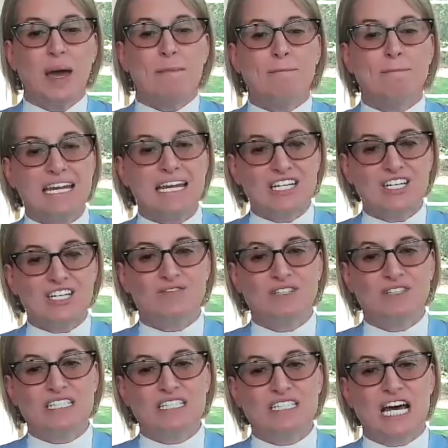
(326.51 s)
many of
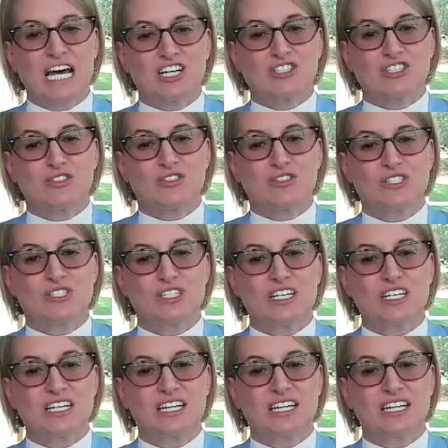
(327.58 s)
these doctors